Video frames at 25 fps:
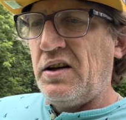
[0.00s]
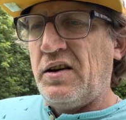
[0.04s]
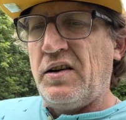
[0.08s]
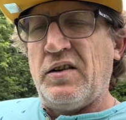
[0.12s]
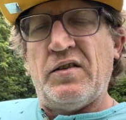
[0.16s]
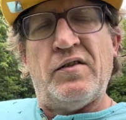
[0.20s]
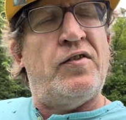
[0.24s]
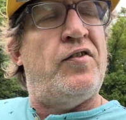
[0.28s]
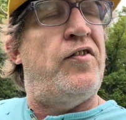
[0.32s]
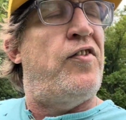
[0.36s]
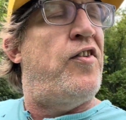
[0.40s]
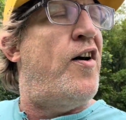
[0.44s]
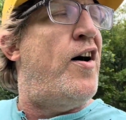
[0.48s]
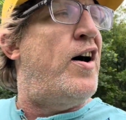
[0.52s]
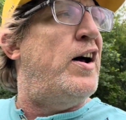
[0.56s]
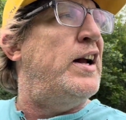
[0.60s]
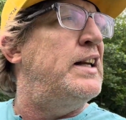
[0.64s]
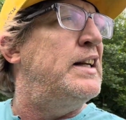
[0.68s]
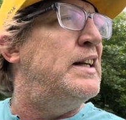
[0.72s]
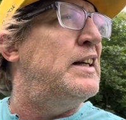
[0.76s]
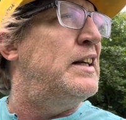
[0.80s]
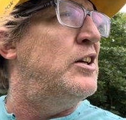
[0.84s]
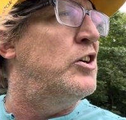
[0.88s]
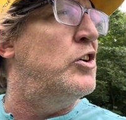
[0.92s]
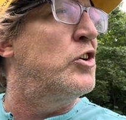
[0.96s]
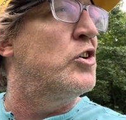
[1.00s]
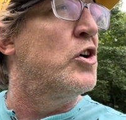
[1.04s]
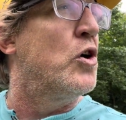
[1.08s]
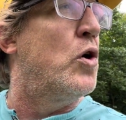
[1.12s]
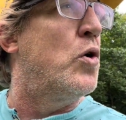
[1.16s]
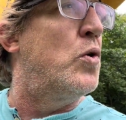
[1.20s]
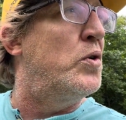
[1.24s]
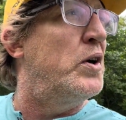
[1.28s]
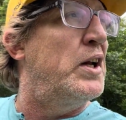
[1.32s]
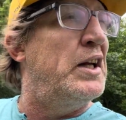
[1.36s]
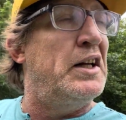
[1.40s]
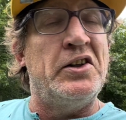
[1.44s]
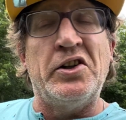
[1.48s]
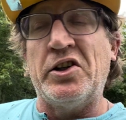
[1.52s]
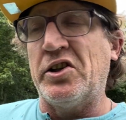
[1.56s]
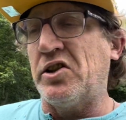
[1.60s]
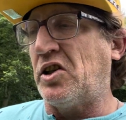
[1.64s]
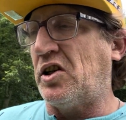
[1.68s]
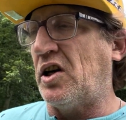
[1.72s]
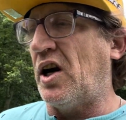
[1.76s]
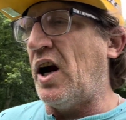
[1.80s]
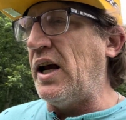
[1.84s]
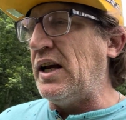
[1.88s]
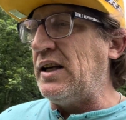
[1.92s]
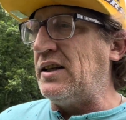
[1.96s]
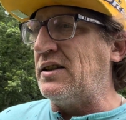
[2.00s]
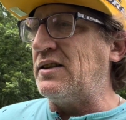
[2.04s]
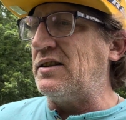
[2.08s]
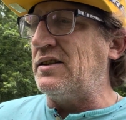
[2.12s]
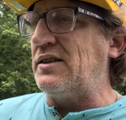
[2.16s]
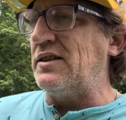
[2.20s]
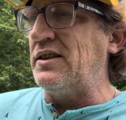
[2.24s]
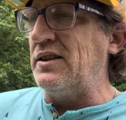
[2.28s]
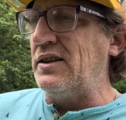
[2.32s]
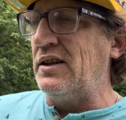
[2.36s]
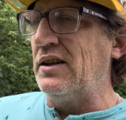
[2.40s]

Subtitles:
Finding your own inner Christ.